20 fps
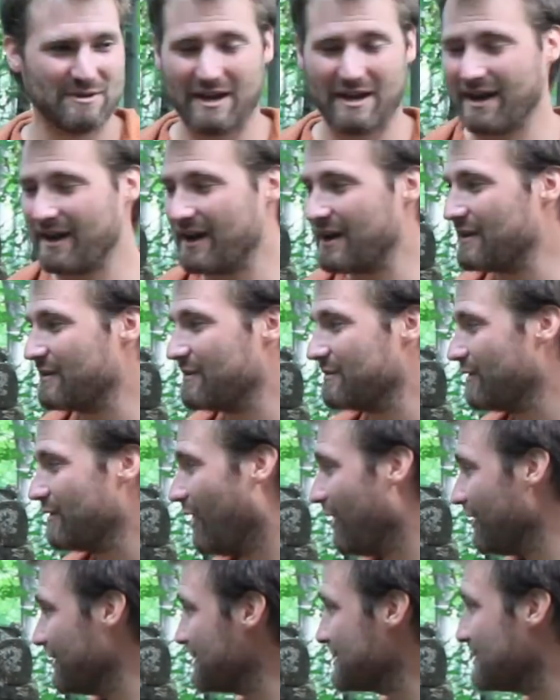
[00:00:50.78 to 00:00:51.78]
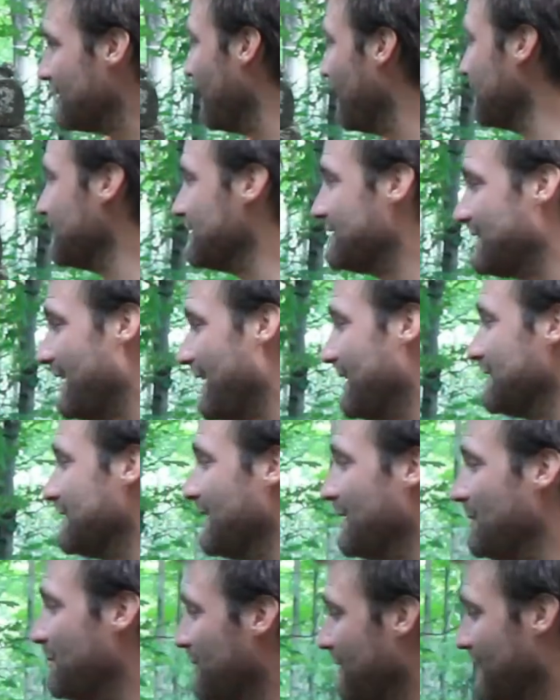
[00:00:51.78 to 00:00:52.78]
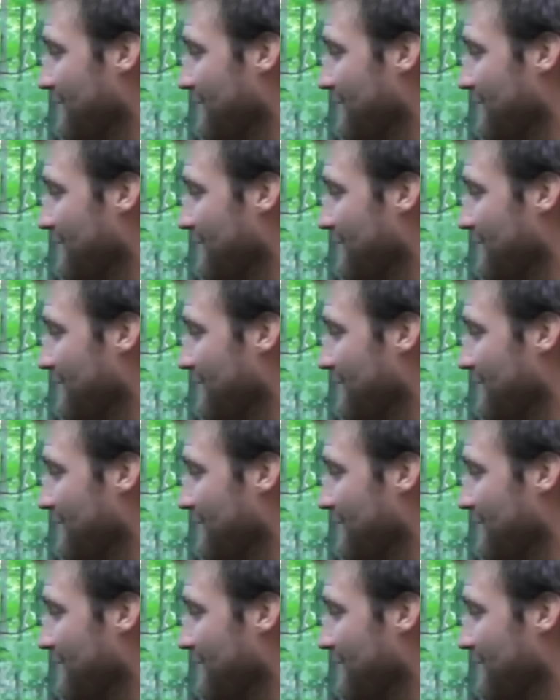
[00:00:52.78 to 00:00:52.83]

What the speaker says: we have all these logs stacked up,